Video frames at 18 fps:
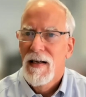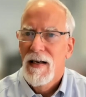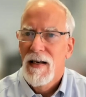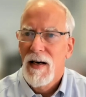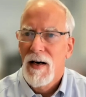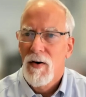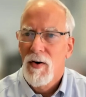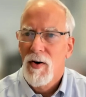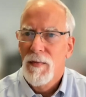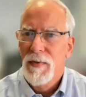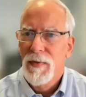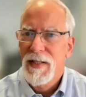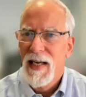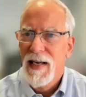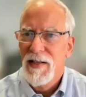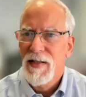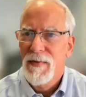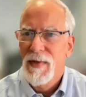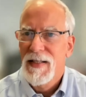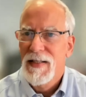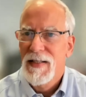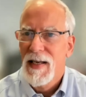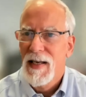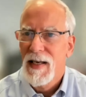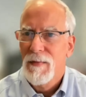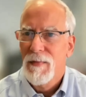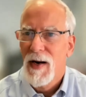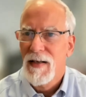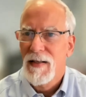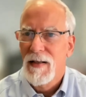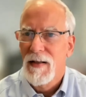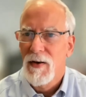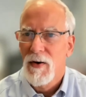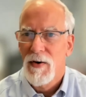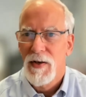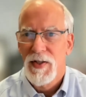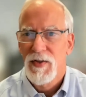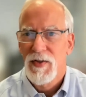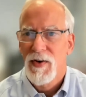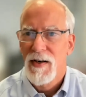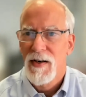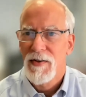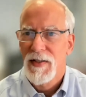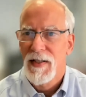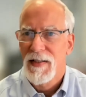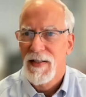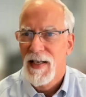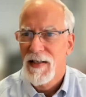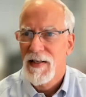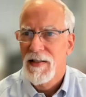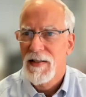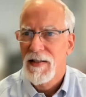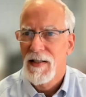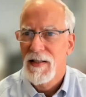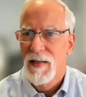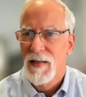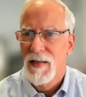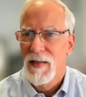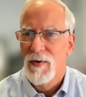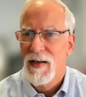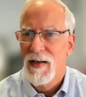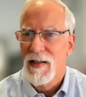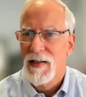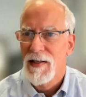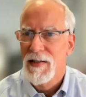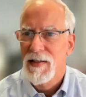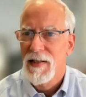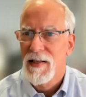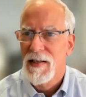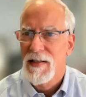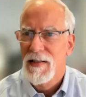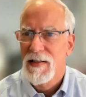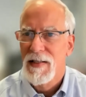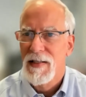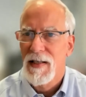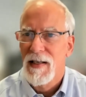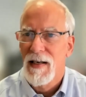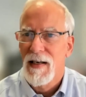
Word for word: Uh, oral potassium intake practically always triggers a tendency to paralysis.